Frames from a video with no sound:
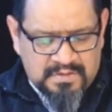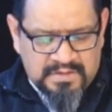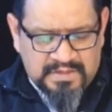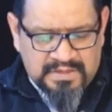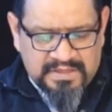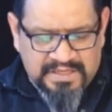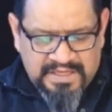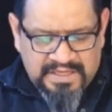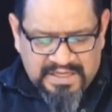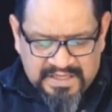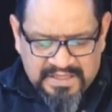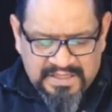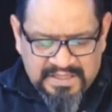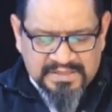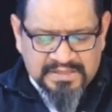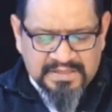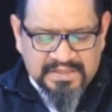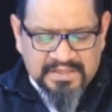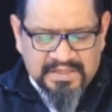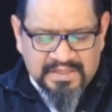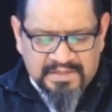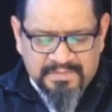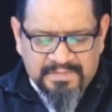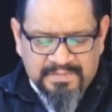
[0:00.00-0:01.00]
Again, it's
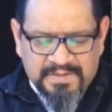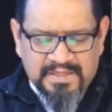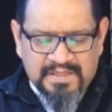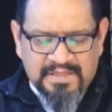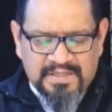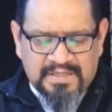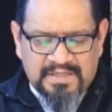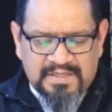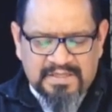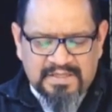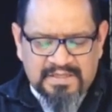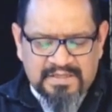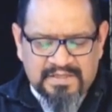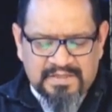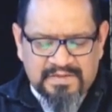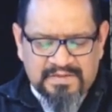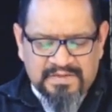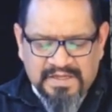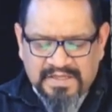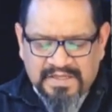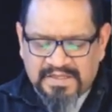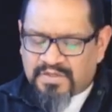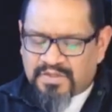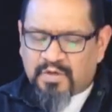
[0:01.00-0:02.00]
going to be,
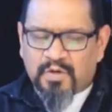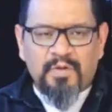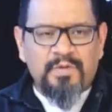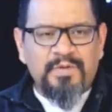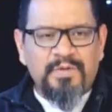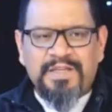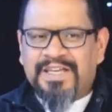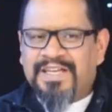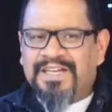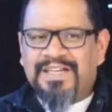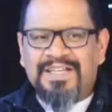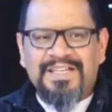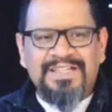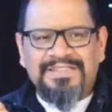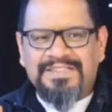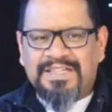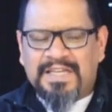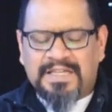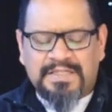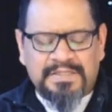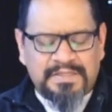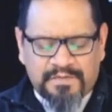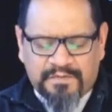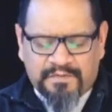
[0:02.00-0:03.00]
things are only going to
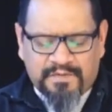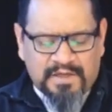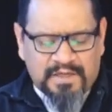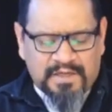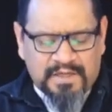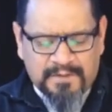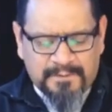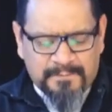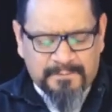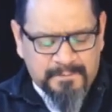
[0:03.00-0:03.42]
intensify.